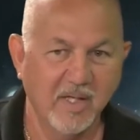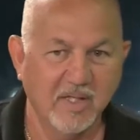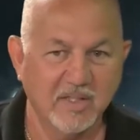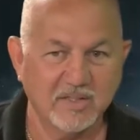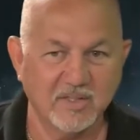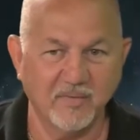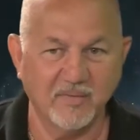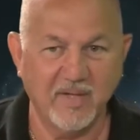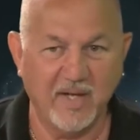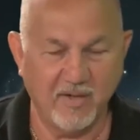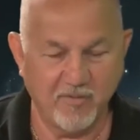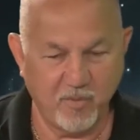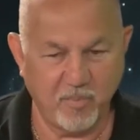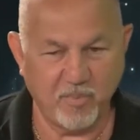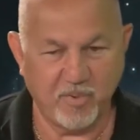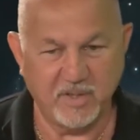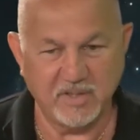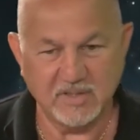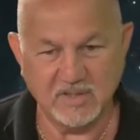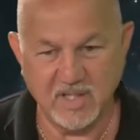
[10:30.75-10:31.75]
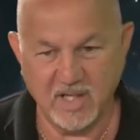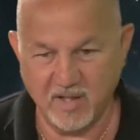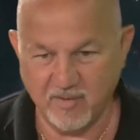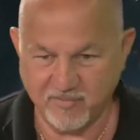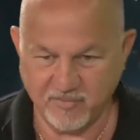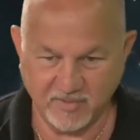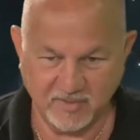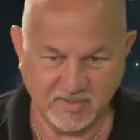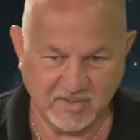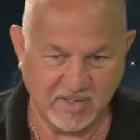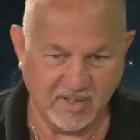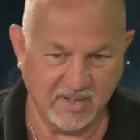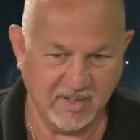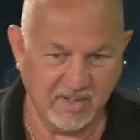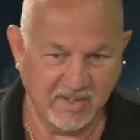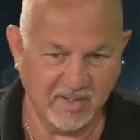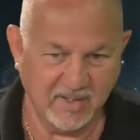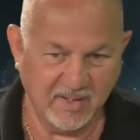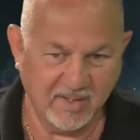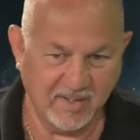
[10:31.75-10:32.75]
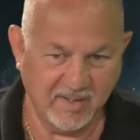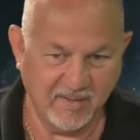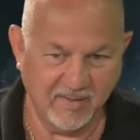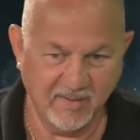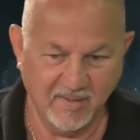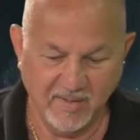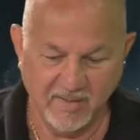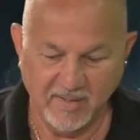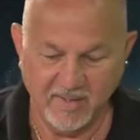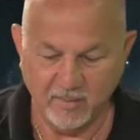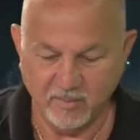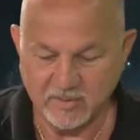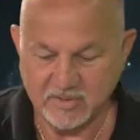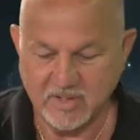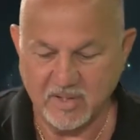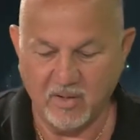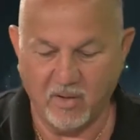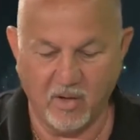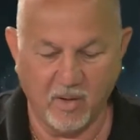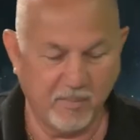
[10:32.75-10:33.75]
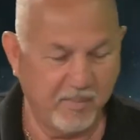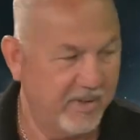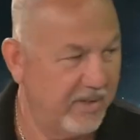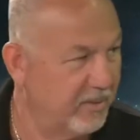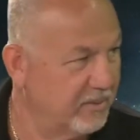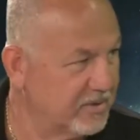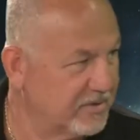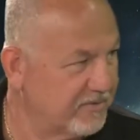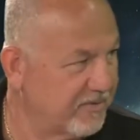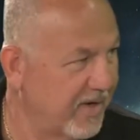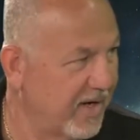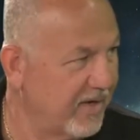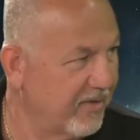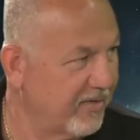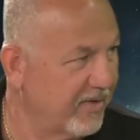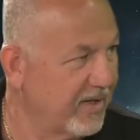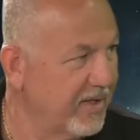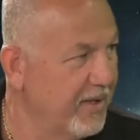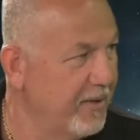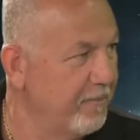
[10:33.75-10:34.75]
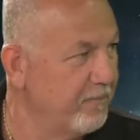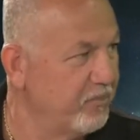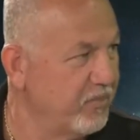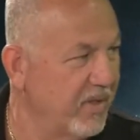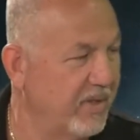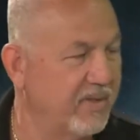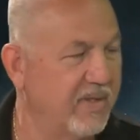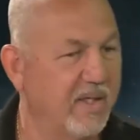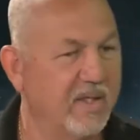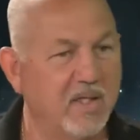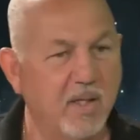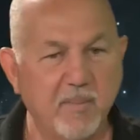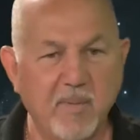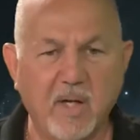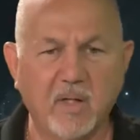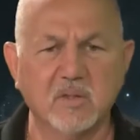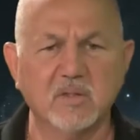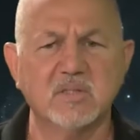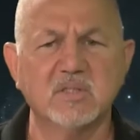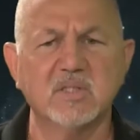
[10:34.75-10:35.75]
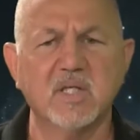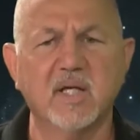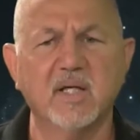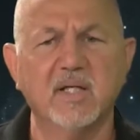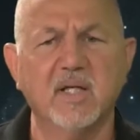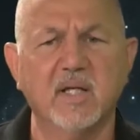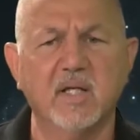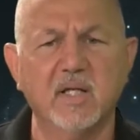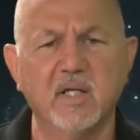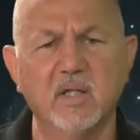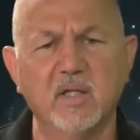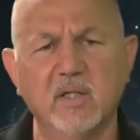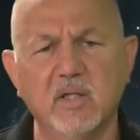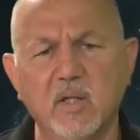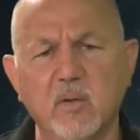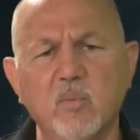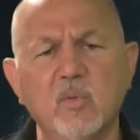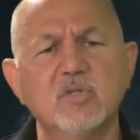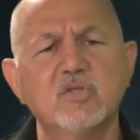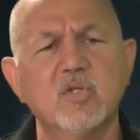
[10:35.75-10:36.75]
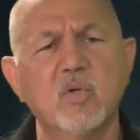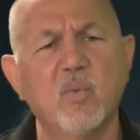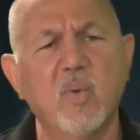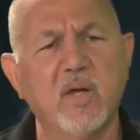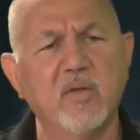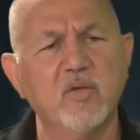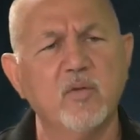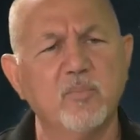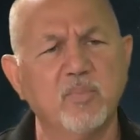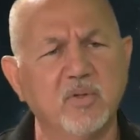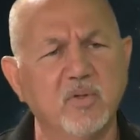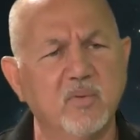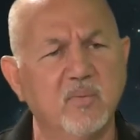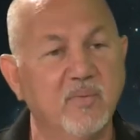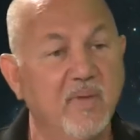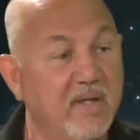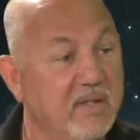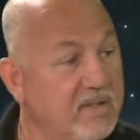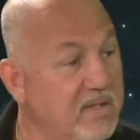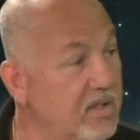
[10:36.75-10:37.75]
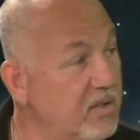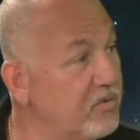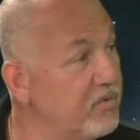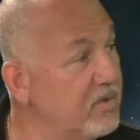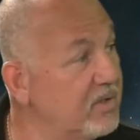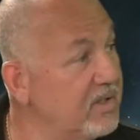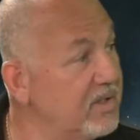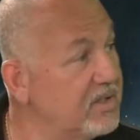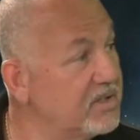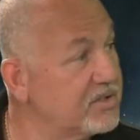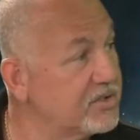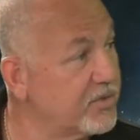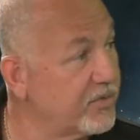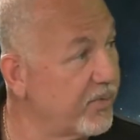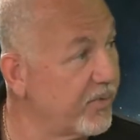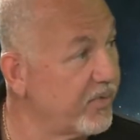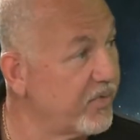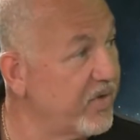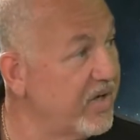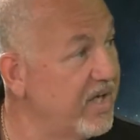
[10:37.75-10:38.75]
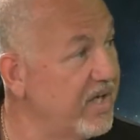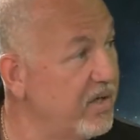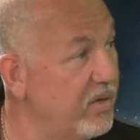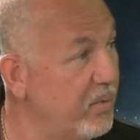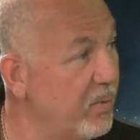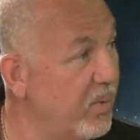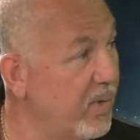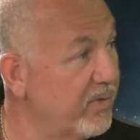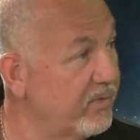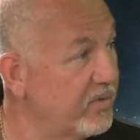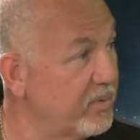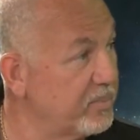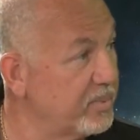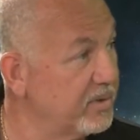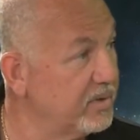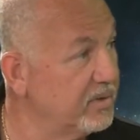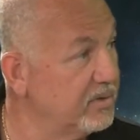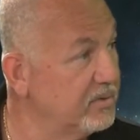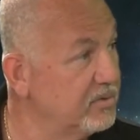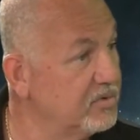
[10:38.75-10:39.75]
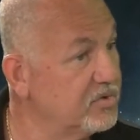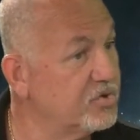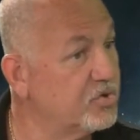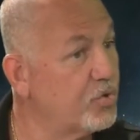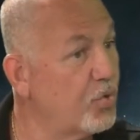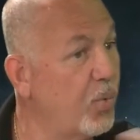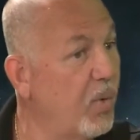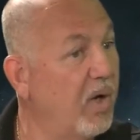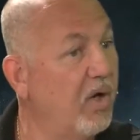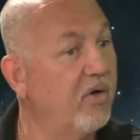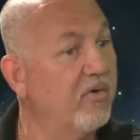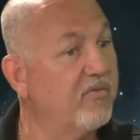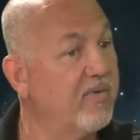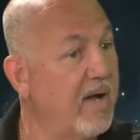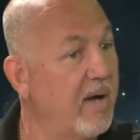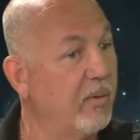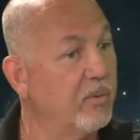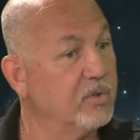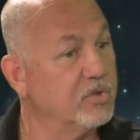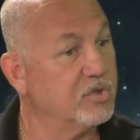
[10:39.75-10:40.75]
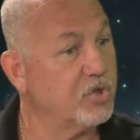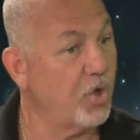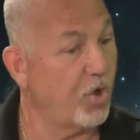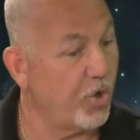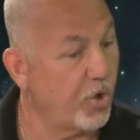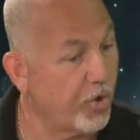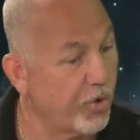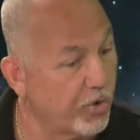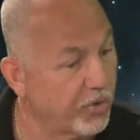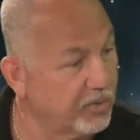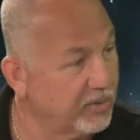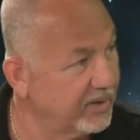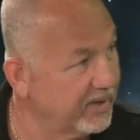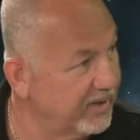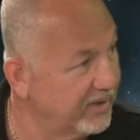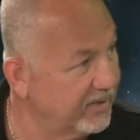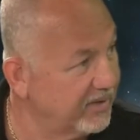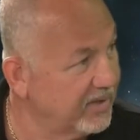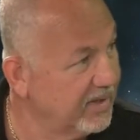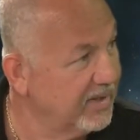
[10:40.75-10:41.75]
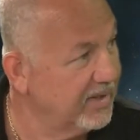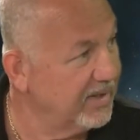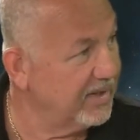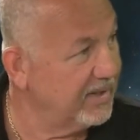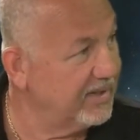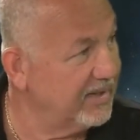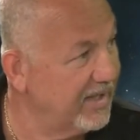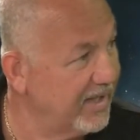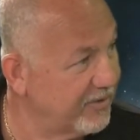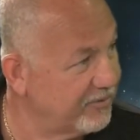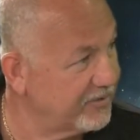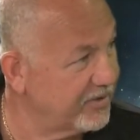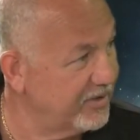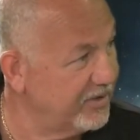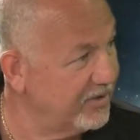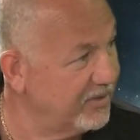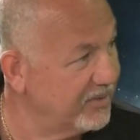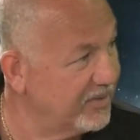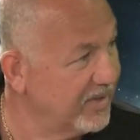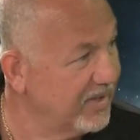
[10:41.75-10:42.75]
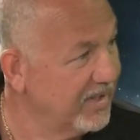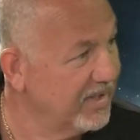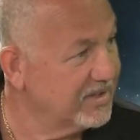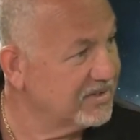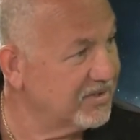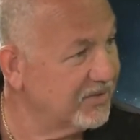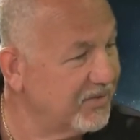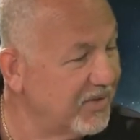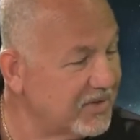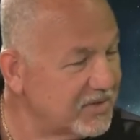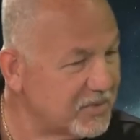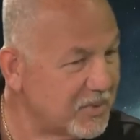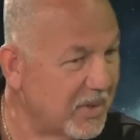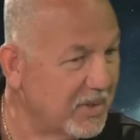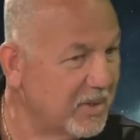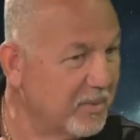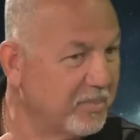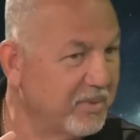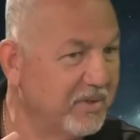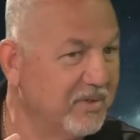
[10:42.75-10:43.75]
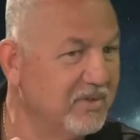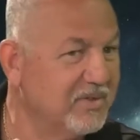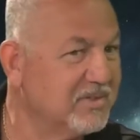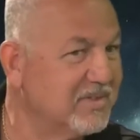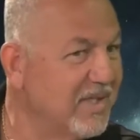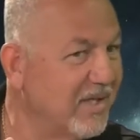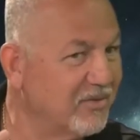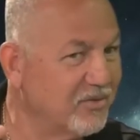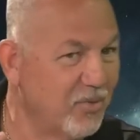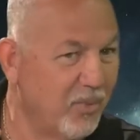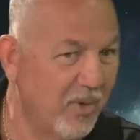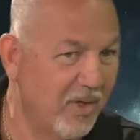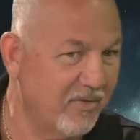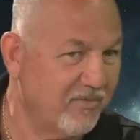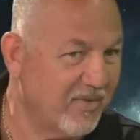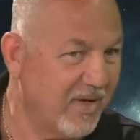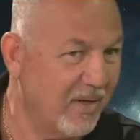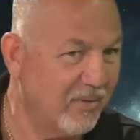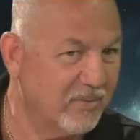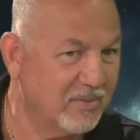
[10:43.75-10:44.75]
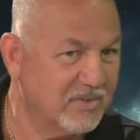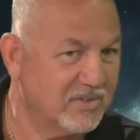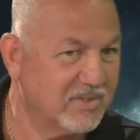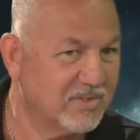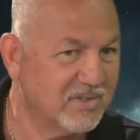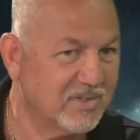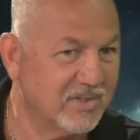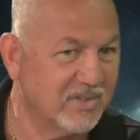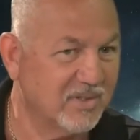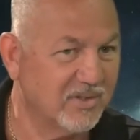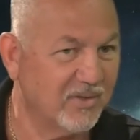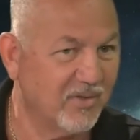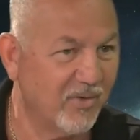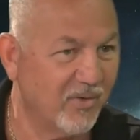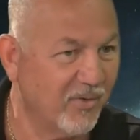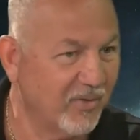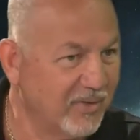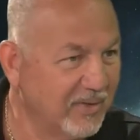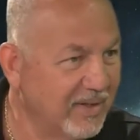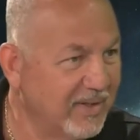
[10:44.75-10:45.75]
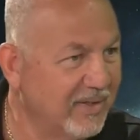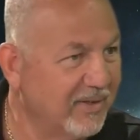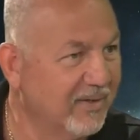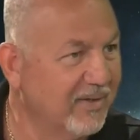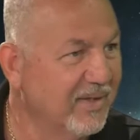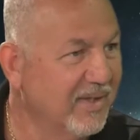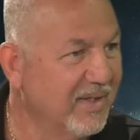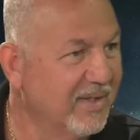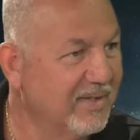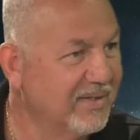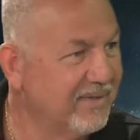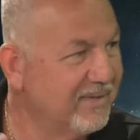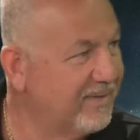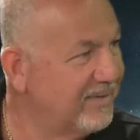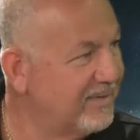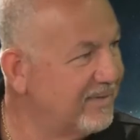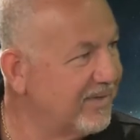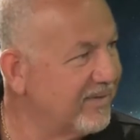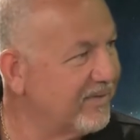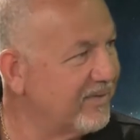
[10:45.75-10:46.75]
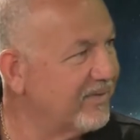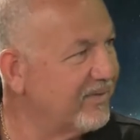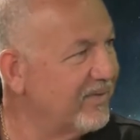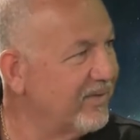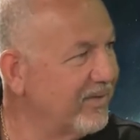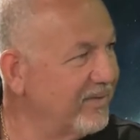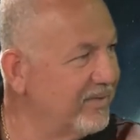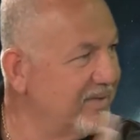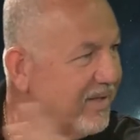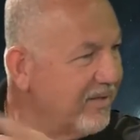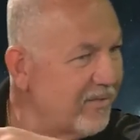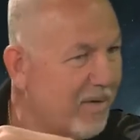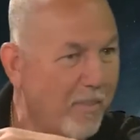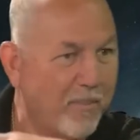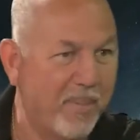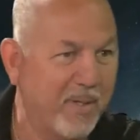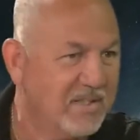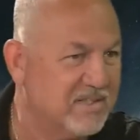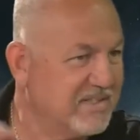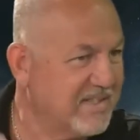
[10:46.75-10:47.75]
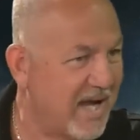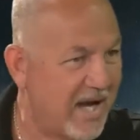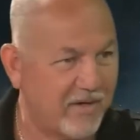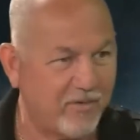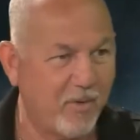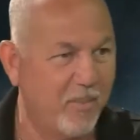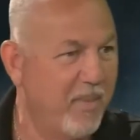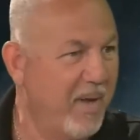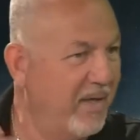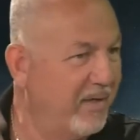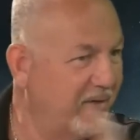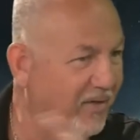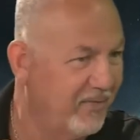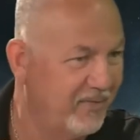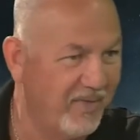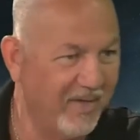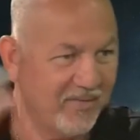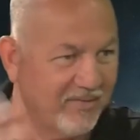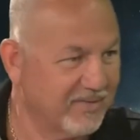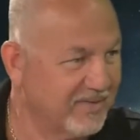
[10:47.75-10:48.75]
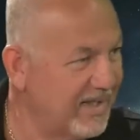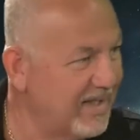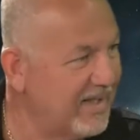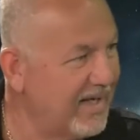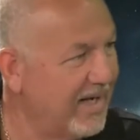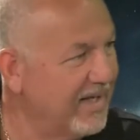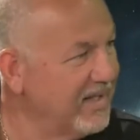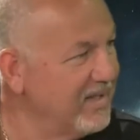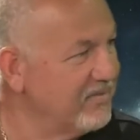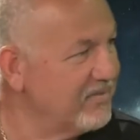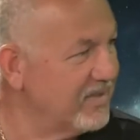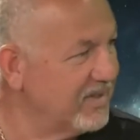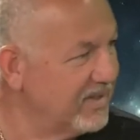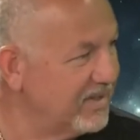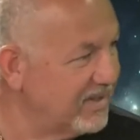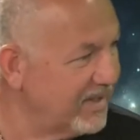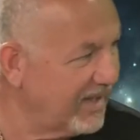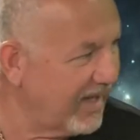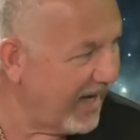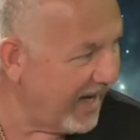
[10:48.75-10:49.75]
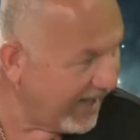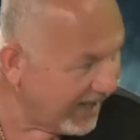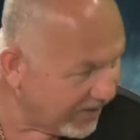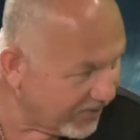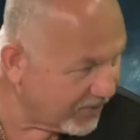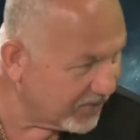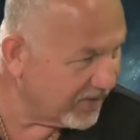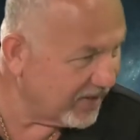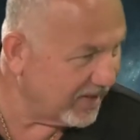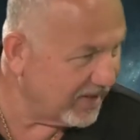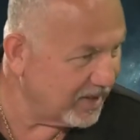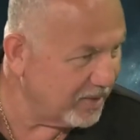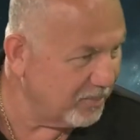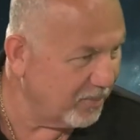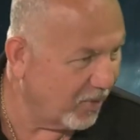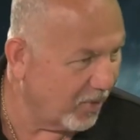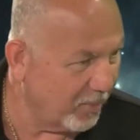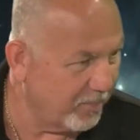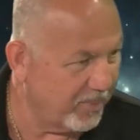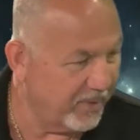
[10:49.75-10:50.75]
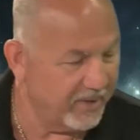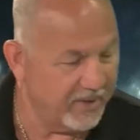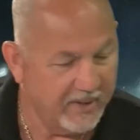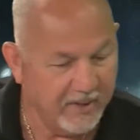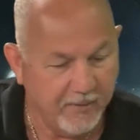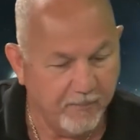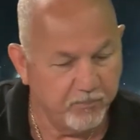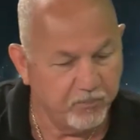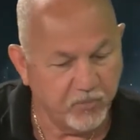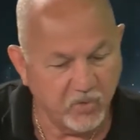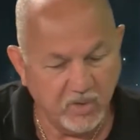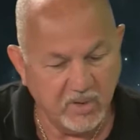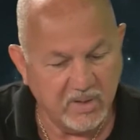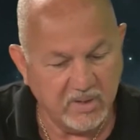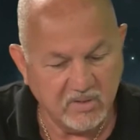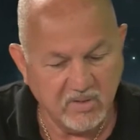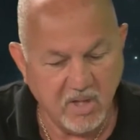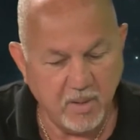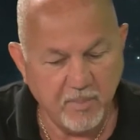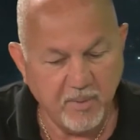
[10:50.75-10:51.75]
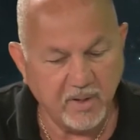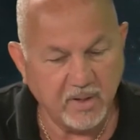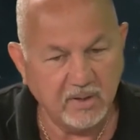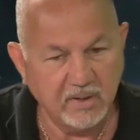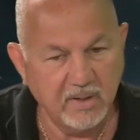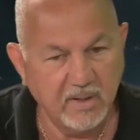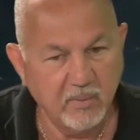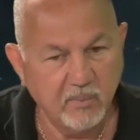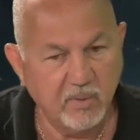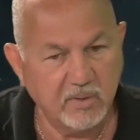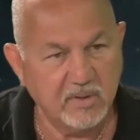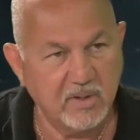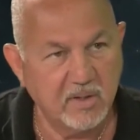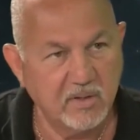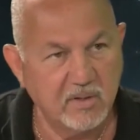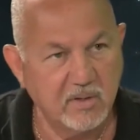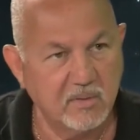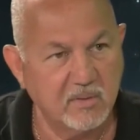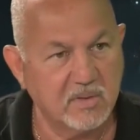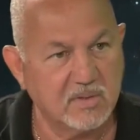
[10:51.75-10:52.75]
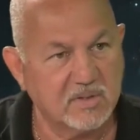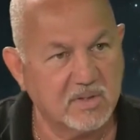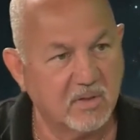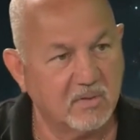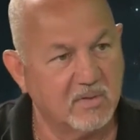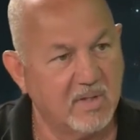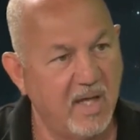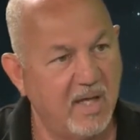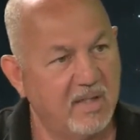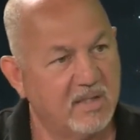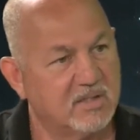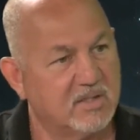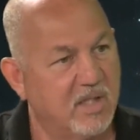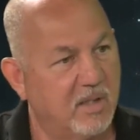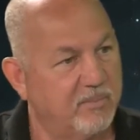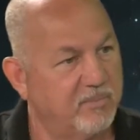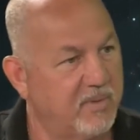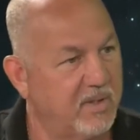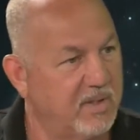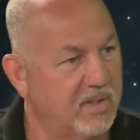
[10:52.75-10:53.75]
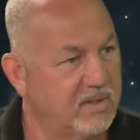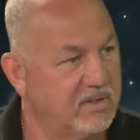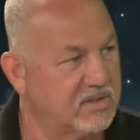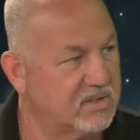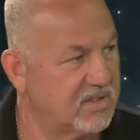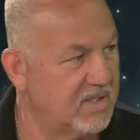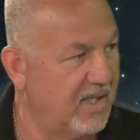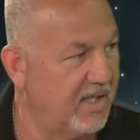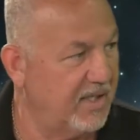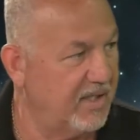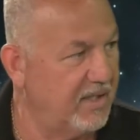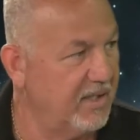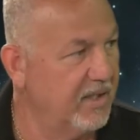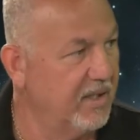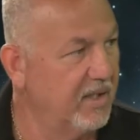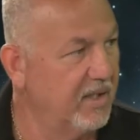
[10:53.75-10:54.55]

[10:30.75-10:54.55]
So they have a press conference, and the, uh, it was the Army that was firing. Right, right. They come out and say that it, it, was a weather balloon. They did release three weather balloons 12 hours earlier right, in right. the afternoon. So those weather balloons now 12 hours uh, earlier, they're, they're up by Sacramento. They're, they're not even in the area anymore. but typically what they do is they'll take something and say,